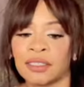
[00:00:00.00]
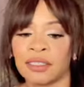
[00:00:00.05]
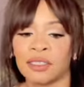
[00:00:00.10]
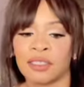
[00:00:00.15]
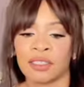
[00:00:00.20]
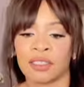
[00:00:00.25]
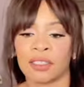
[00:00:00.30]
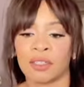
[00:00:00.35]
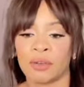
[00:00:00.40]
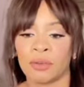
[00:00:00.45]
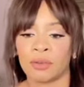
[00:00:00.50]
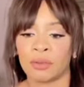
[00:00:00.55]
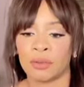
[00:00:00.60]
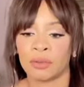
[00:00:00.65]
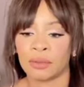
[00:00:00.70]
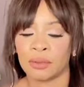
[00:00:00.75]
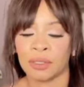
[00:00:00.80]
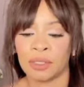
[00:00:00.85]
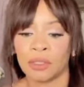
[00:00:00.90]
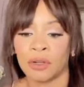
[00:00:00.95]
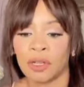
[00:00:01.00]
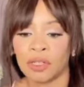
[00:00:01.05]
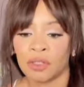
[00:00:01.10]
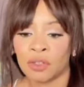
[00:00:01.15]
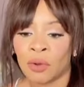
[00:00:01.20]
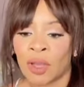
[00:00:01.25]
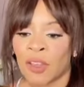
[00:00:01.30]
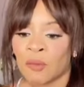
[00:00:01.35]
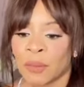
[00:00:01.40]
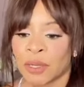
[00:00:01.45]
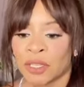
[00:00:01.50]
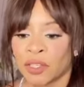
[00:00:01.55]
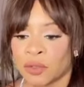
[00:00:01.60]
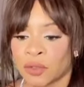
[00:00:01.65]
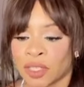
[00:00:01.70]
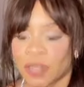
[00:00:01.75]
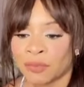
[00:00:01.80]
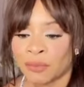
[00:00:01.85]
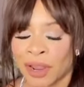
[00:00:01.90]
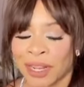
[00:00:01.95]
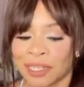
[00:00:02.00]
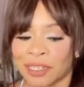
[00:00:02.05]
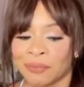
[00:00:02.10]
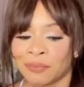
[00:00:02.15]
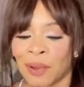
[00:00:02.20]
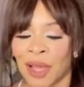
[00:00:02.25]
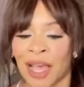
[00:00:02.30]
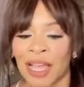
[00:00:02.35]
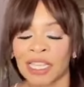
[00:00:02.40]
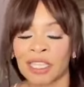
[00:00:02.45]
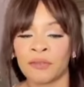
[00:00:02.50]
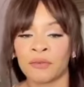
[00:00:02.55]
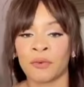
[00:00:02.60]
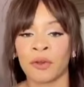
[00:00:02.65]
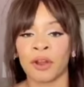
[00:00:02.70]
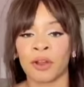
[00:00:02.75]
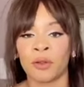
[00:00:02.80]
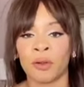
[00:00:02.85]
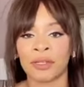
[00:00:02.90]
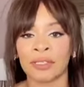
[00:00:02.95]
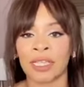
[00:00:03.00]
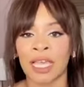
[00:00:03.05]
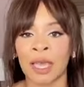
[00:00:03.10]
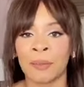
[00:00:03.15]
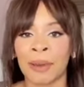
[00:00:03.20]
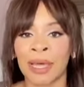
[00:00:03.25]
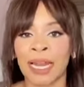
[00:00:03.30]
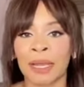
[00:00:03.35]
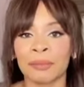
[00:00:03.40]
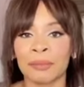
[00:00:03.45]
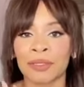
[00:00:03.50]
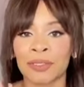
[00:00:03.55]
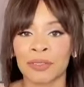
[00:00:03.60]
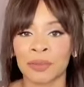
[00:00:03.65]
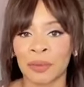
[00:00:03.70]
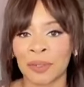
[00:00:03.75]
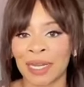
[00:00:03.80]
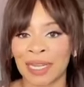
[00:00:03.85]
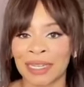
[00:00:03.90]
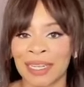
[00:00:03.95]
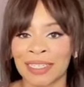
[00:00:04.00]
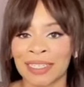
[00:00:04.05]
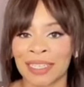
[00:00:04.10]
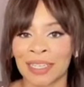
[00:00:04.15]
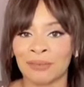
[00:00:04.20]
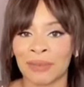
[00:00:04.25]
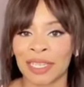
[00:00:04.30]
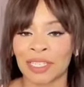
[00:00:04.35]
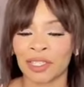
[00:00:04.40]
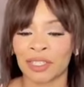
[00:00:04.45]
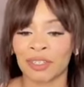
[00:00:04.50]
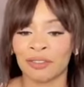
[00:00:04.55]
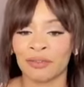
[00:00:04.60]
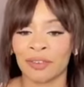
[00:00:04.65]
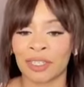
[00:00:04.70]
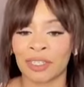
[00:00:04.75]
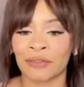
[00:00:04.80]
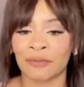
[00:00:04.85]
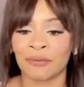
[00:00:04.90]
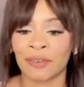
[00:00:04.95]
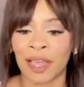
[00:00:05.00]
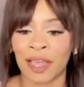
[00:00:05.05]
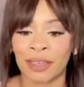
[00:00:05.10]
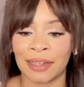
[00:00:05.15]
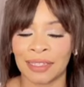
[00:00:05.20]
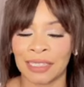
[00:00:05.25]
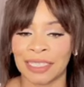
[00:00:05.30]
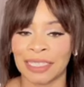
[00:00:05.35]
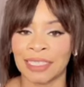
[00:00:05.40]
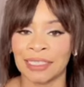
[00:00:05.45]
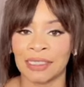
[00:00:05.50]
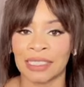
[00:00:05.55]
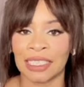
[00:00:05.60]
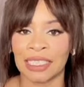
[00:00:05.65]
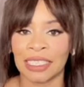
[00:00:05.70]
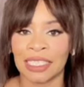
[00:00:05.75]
So you all know I've been using brightened pads for a long time and I'm so glad that Skin by Jada Ross finally